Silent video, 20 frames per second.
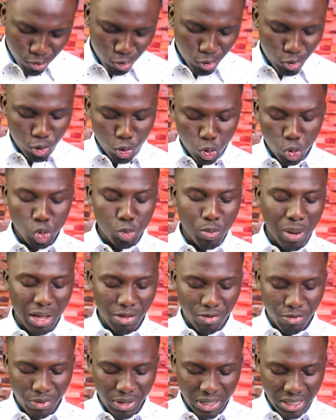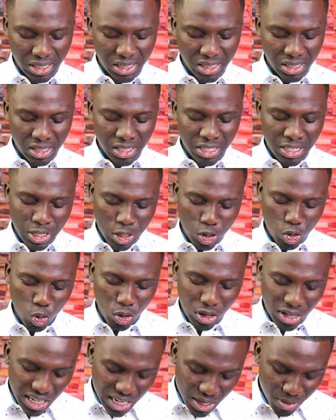produced by faith,
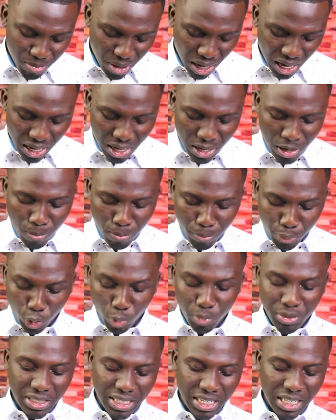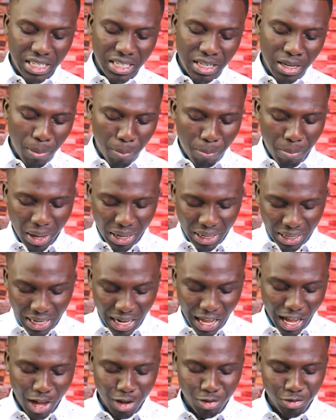your labor prompted by
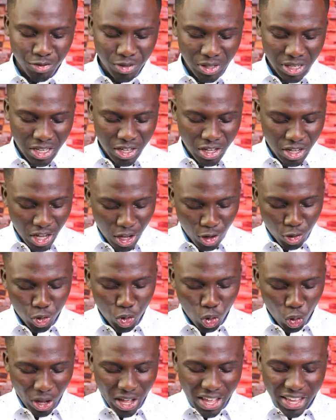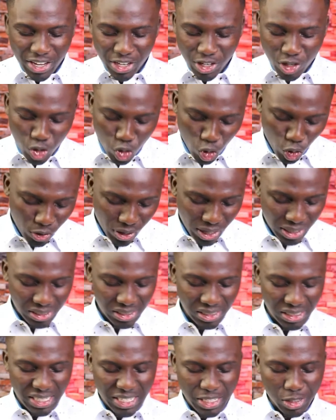love, and your
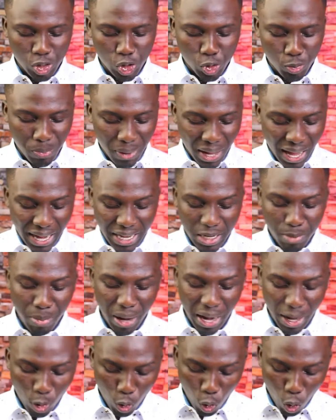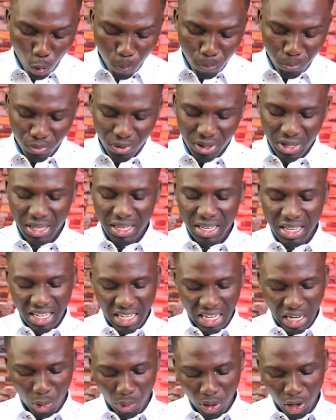endurance inspired by hope
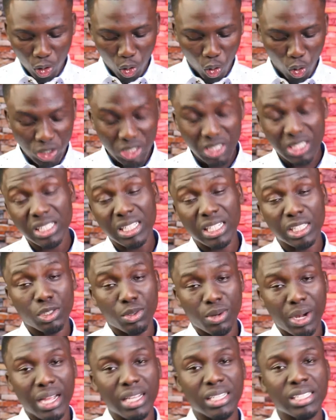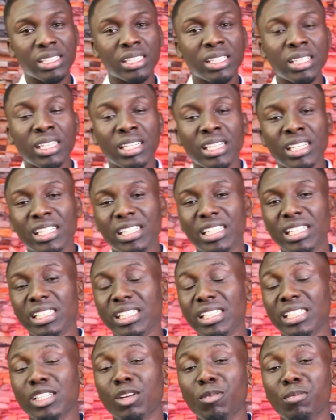in our Lord Jesus Christ. This
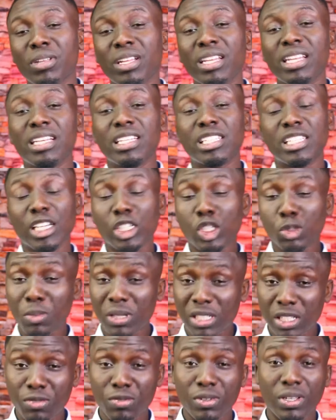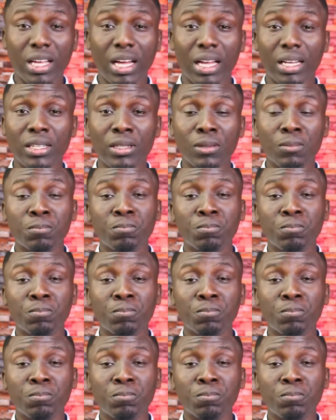is something he says specifically